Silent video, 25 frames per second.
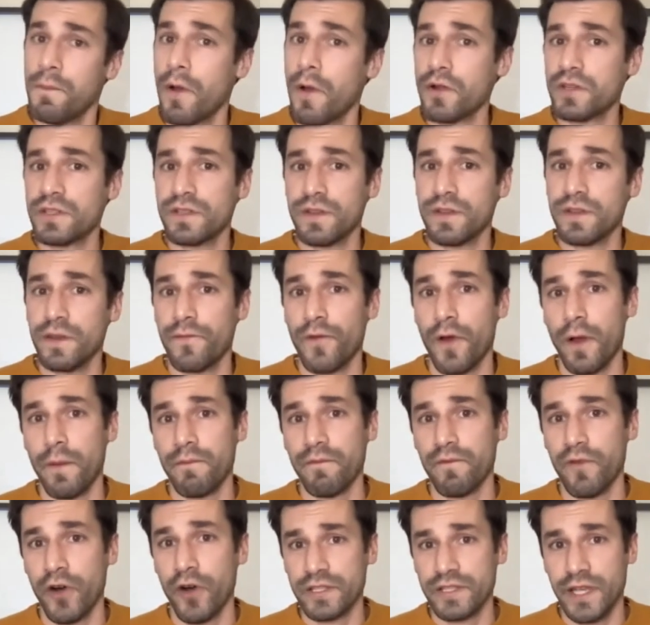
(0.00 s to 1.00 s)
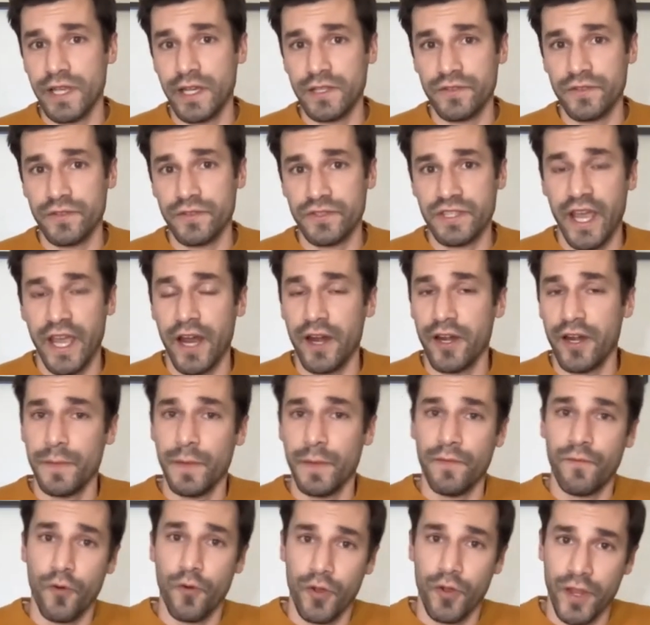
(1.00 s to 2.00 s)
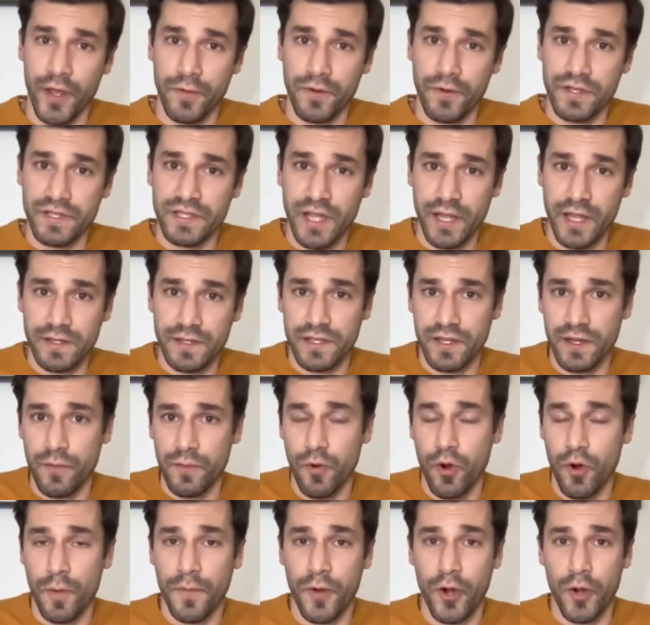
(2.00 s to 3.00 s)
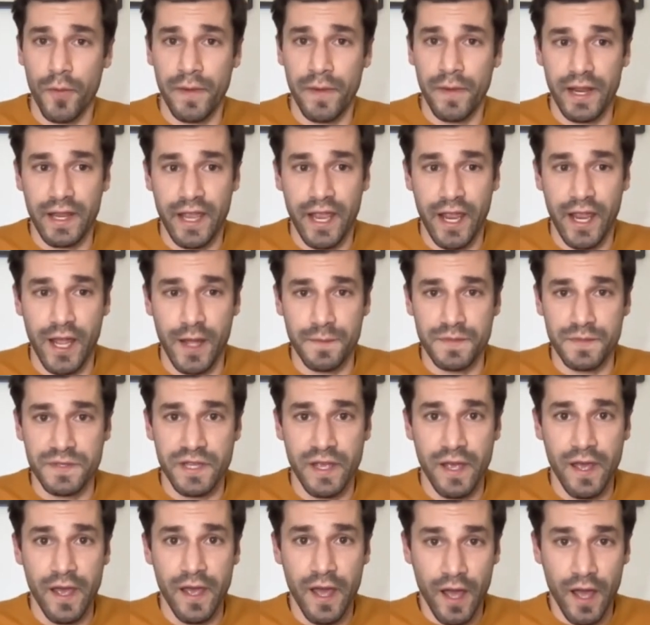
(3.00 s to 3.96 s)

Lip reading: mostly from Los Angeles County before they were sent to the more permanent camps.